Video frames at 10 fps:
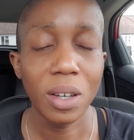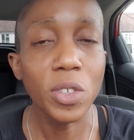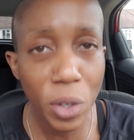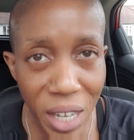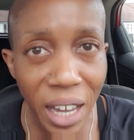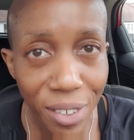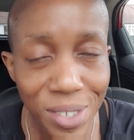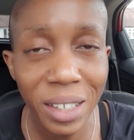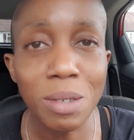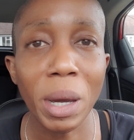So
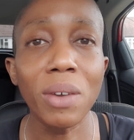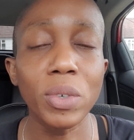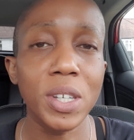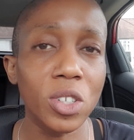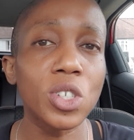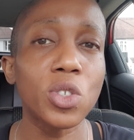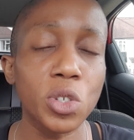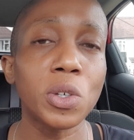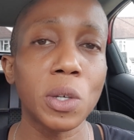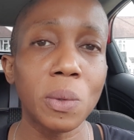yes, that's my invitation
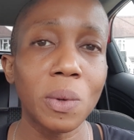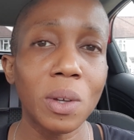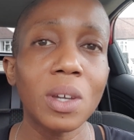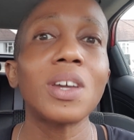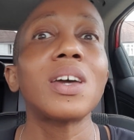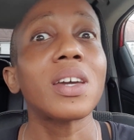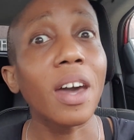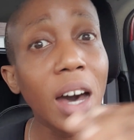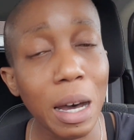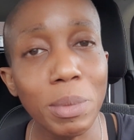to you.
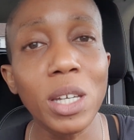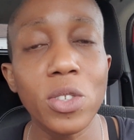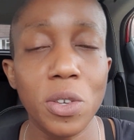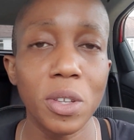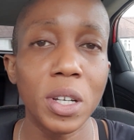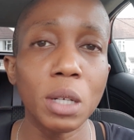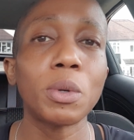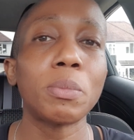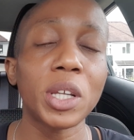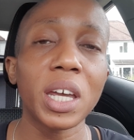Come into the
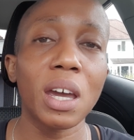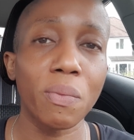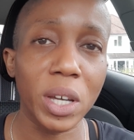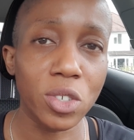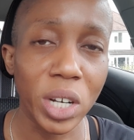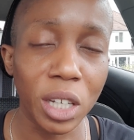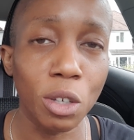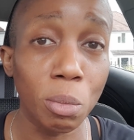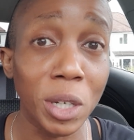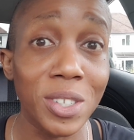Deliberate Millionaire Fast Track
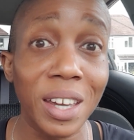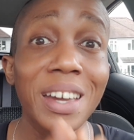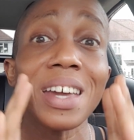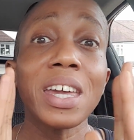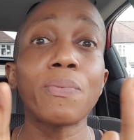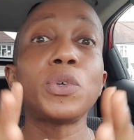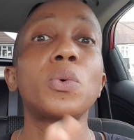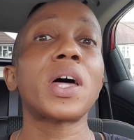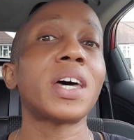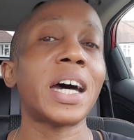Incubator. If
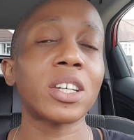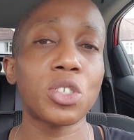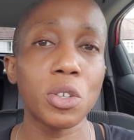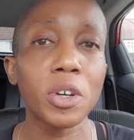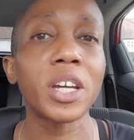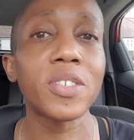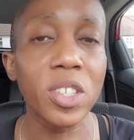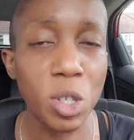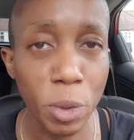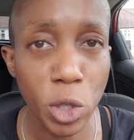you are that
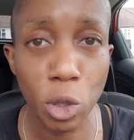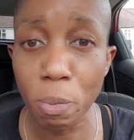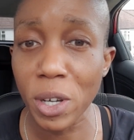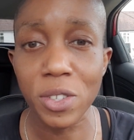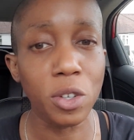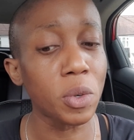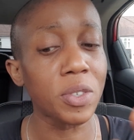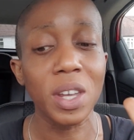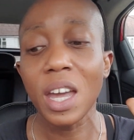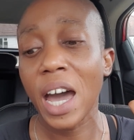action-oriented spiritual person who
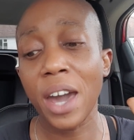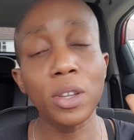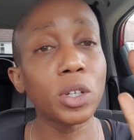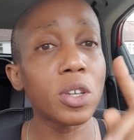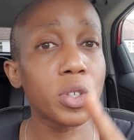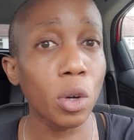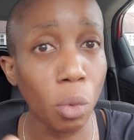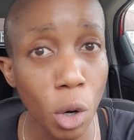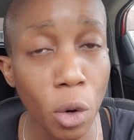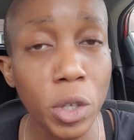is either looking to
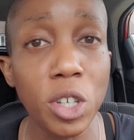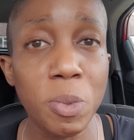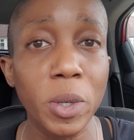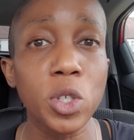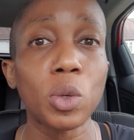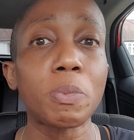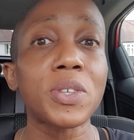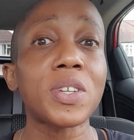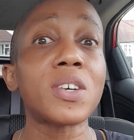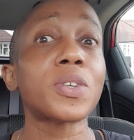grow your spiritual
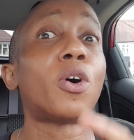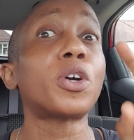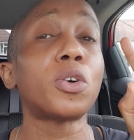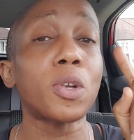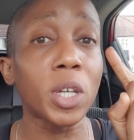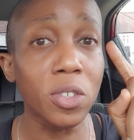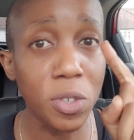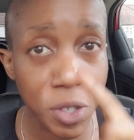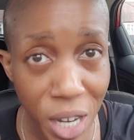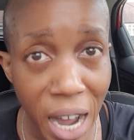business or you're looking
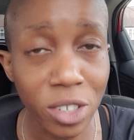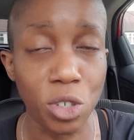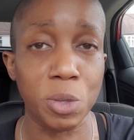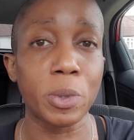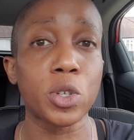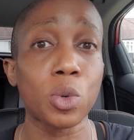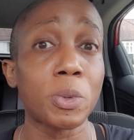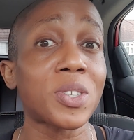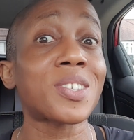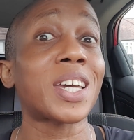to start your spiritual
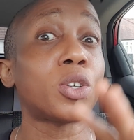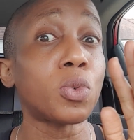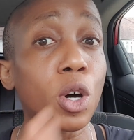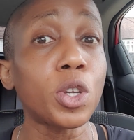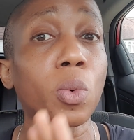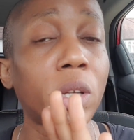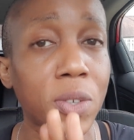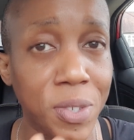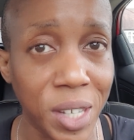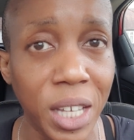business and you know you
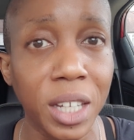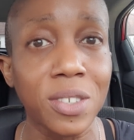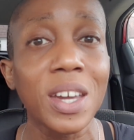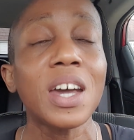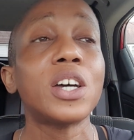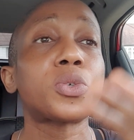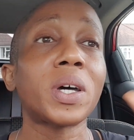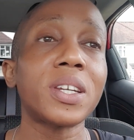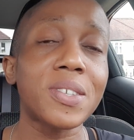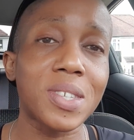want to scale it
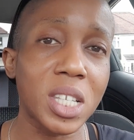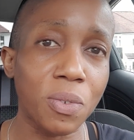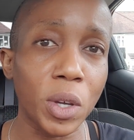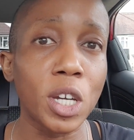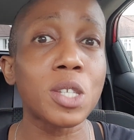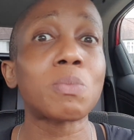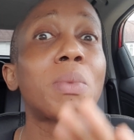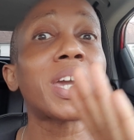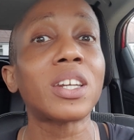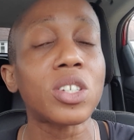to at least six figures,
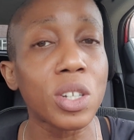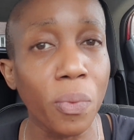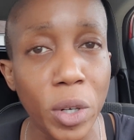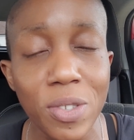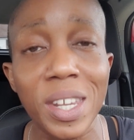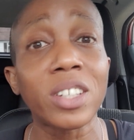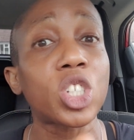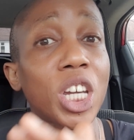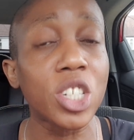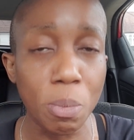making a difference
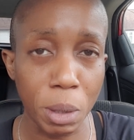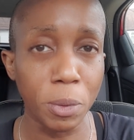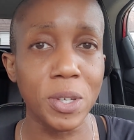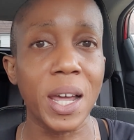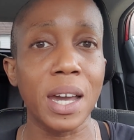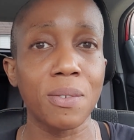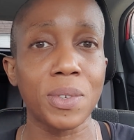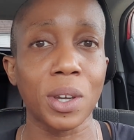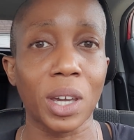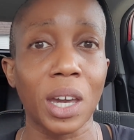and changing people's
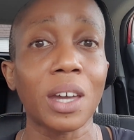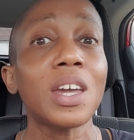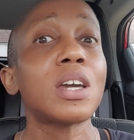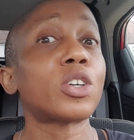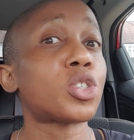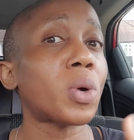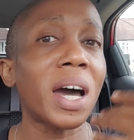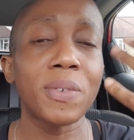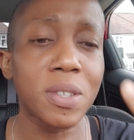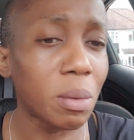lives, okay? Because you
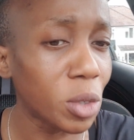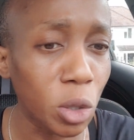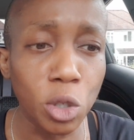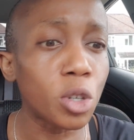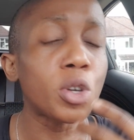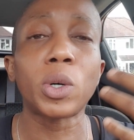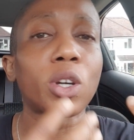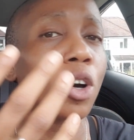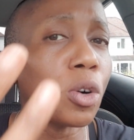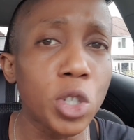have some, you, you know, you want
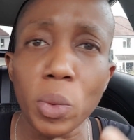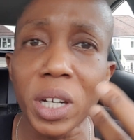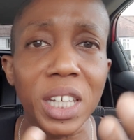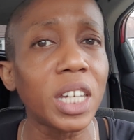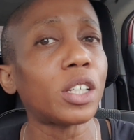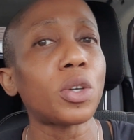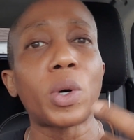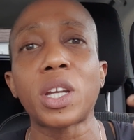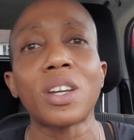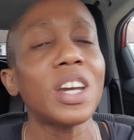to coach, you want to heal, you
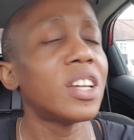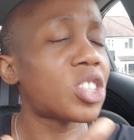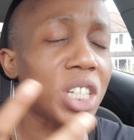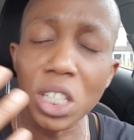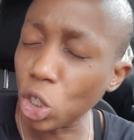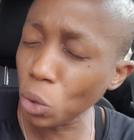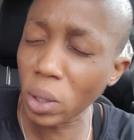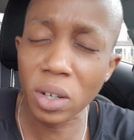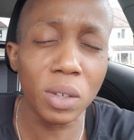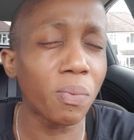want to teach, you
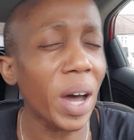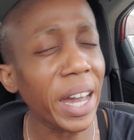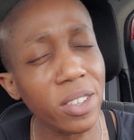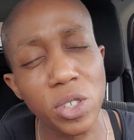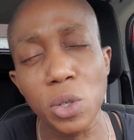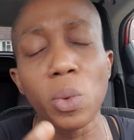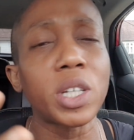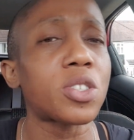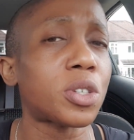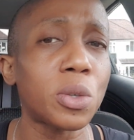want to advise, you
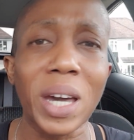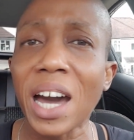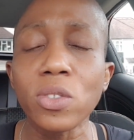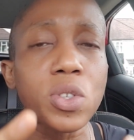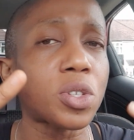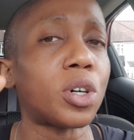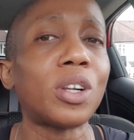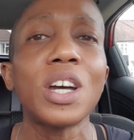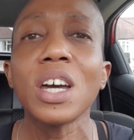want to counsel,